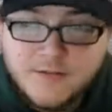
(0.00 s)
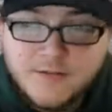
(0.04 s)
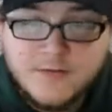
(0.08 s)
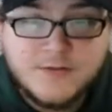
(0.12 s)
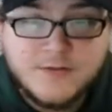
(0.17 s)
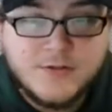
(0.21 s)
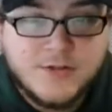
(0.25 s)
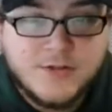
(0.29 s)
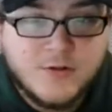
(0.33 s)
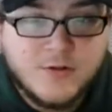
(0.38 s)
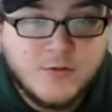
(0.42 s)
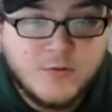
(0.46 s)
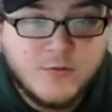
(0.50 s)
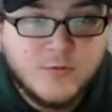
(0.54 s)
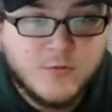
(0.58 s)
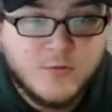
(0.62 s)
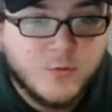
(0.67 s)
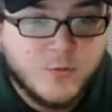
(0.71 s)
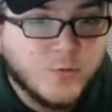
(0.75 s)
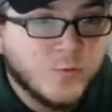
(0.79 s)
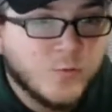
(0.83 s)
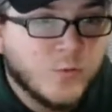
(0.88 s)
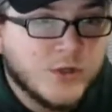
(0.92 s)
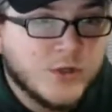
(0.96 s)

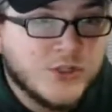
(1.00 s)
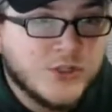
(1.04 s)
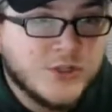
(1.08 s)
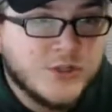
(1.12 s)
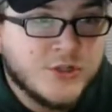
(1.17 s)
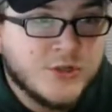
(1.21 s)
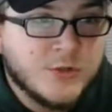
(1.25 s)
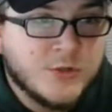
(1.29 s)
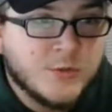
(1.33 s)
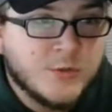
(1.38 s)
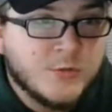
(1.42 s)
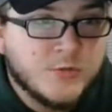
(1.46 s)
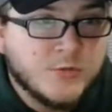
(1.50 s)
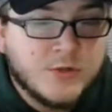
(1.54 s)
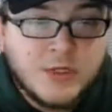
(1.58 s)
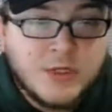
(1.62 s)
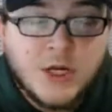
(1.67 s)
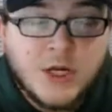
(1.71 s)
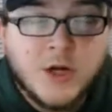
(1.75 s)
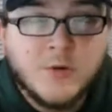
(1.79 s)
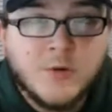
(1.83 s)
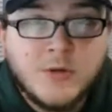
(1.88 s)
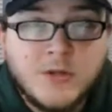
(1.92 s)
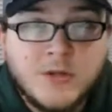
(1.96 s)
do what you
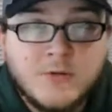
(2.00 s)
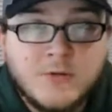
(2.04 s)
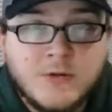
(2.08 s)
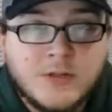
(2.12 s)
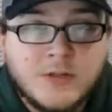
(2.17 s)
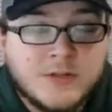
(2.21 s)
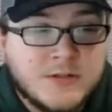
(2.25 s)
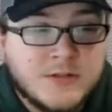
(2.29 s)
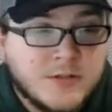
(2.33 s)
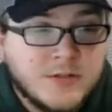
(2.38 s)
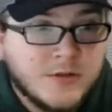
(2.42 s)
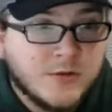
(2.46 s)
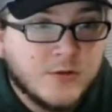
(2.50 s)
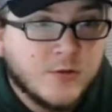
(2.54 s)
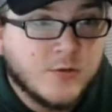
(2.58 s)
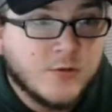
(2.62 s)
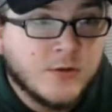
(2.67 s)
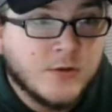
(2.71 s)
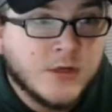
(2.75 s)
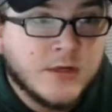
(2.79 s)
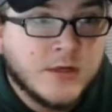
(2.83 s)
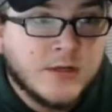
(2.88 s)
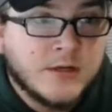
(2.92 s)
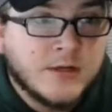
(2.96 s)
know you can
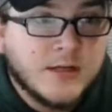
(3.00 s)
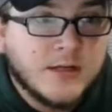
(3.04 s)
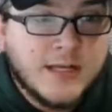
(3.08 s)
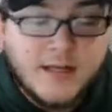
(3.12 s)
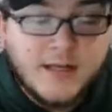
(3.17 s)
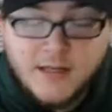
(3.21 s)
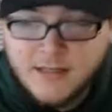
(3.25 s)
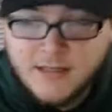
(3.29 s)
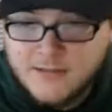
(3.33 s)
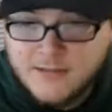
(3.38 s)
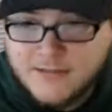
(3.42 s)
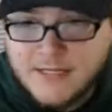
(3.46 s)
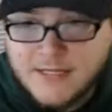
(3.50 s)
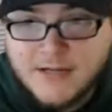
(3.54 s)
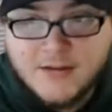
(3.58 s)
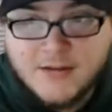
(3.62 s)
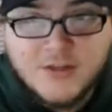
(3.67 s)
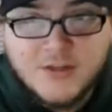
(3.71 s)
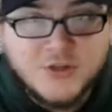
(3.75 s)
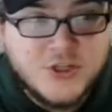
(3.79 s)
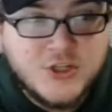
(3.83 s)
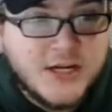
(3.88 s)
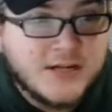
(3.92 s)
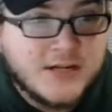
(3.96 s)
do and take
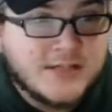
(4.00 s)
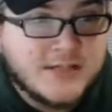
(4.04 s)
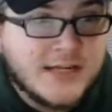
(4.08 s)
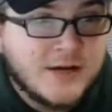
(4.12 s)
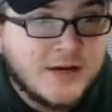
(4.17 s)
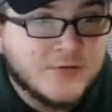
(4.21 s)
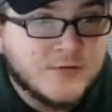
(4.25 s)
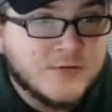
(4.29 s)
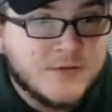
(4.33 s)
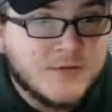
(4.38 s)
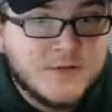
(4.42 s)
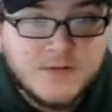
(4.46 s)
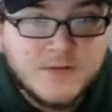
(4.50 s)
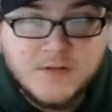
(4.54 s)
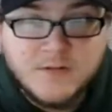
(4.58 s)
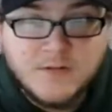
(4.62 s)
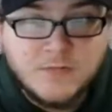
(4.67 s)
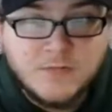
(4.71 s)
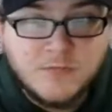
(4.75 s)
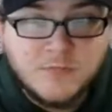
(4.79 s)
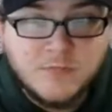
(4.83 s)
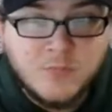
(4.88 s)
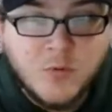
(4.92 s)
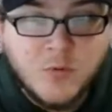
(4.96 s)
the checkdowns
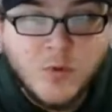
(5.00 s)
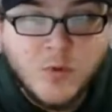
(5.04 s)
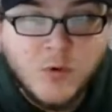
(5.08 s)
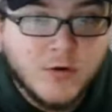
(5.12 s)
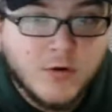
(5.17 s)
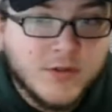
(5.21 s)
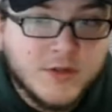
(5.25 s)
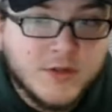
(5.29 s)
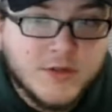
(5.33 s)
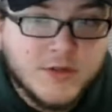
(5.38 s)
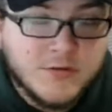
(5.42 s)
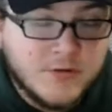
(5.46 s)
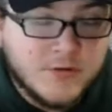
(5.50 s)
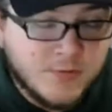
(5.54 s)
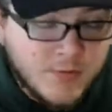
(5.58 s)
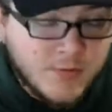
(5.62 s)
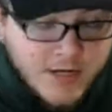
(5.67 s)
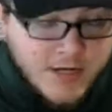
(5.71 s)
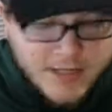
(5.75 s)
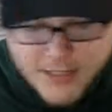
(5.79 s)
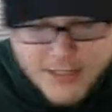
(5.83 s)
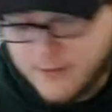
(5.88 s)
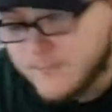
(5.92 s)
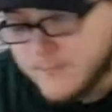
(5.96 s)
more than you do
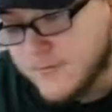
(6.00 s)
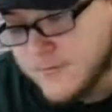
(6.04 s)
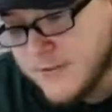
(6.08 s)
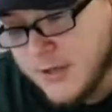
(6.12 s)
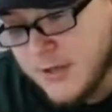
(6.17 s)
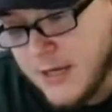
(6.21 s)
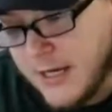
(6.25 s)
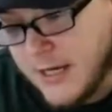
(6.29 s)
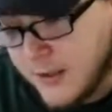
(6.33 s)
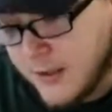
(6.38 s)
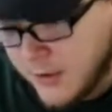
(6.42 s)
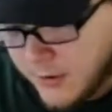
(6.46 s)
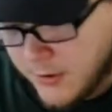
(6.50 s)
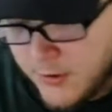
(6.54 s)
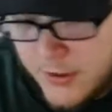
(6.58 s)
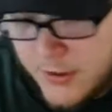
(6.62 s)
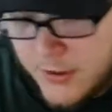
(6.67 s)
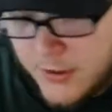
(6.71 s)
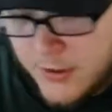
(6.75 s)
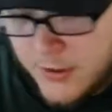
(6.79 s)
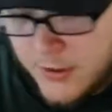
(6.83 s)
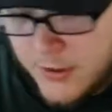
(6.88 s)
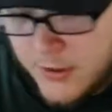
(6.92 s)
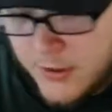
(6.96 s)
right now. So I don't know.
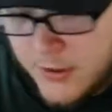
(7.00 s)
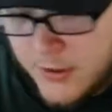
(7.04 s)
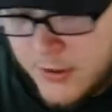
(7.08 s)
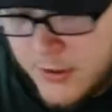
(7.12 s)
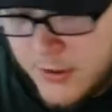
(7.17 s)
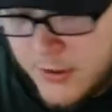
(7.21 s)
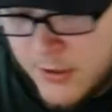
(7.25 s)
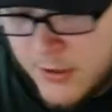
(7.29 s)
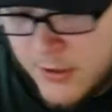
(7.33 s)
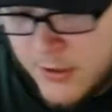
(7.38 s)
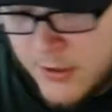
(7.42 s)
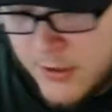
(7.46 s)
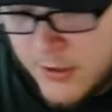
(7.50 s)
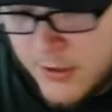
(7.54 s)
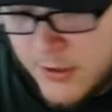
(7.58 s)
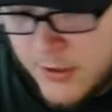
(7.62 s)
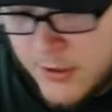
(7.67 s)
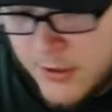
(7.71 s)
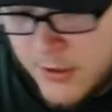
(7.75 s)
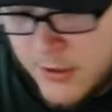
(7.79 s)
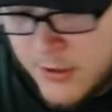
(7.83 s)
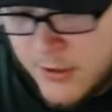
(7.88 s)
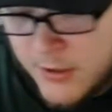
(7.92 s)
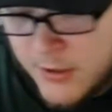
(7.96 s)
That's just me.
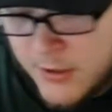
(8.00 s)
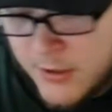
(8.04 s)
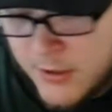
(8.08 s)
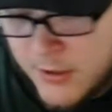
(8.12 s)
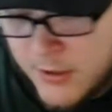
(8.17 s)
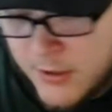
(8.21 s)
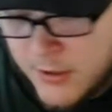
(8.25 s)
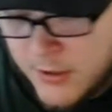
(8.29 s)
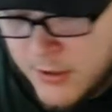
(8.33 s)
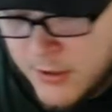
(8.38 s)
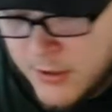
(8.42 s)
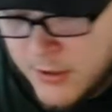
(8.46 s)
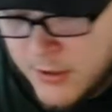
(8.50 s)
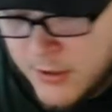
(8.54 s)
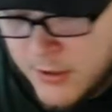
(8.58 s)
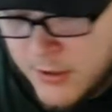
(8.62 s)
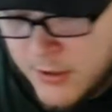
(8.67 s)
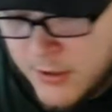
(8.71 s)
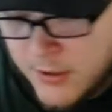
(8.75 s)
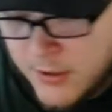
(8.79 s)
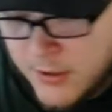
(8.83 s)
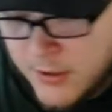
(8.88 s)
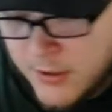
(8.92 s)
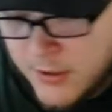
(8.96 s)

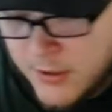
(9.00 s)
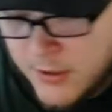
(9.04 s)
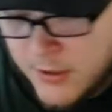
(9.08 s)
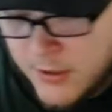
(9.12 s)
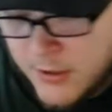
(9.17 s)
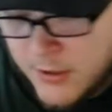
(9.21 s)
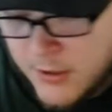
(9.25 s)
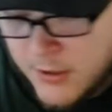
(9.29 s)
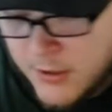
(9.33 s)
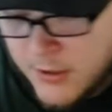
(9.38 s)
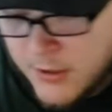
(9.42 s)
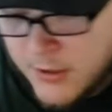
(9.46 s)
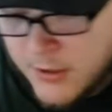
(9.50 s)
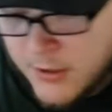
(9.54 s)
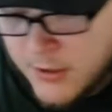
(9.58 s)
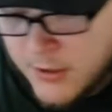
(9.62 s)
Other player I want to